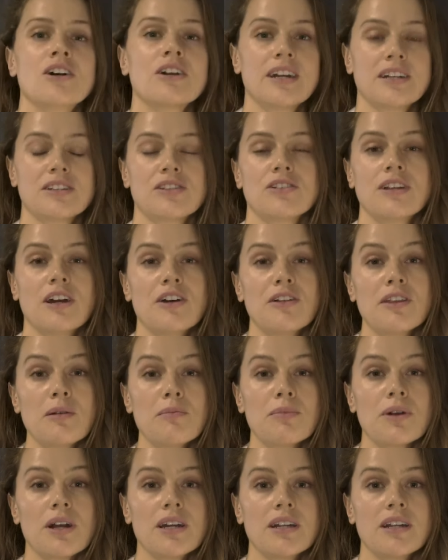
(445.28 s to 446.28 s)
Okay, so now
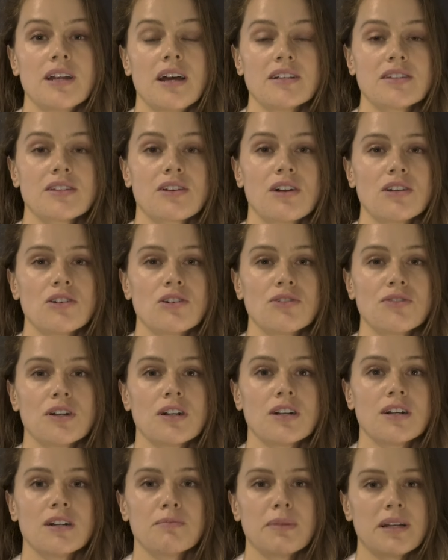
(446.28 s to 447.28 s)
that Brian has gone
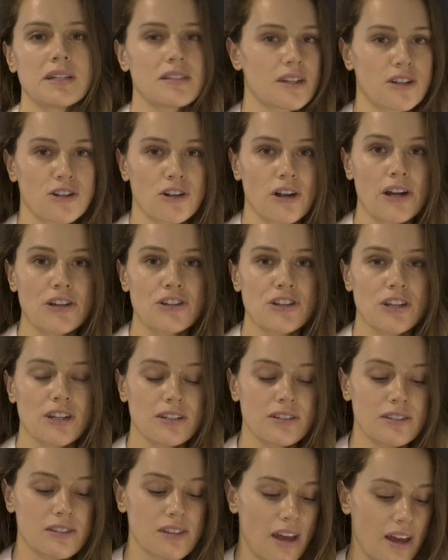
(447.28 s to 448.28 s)
over basic
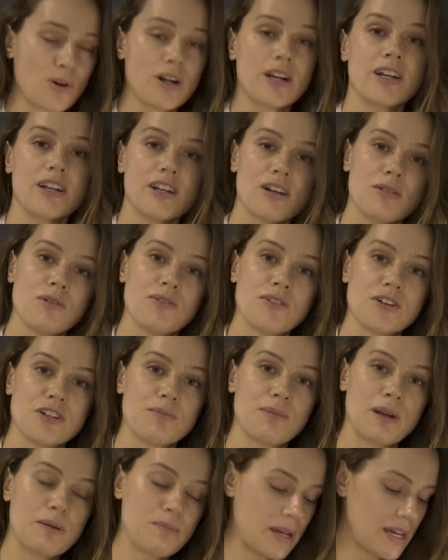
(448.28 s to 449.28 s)
corrections, we're going to come over
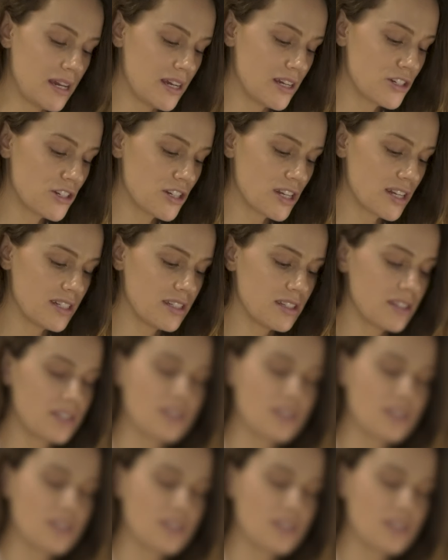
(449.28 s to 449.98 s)
to my page and